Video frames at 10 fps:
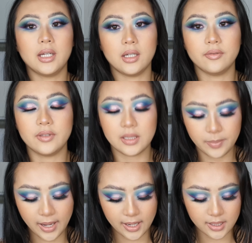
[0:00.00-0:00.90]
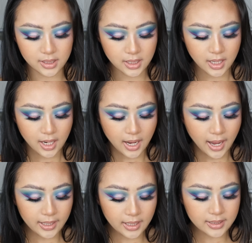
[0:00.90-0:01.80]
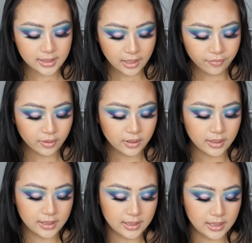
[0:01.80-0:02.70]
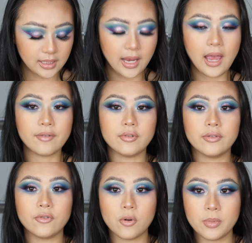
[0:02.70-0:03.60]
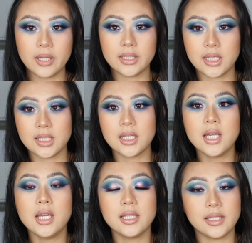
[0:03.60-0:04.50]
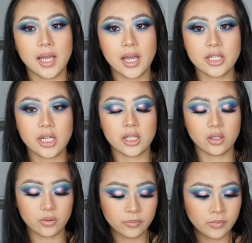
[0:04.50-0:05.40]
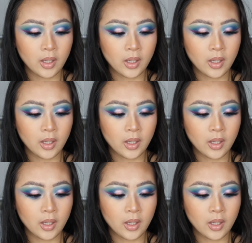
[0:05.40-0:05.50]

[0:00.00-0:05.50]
of this palette, I can definitely see they have reformulated the eyeshadow,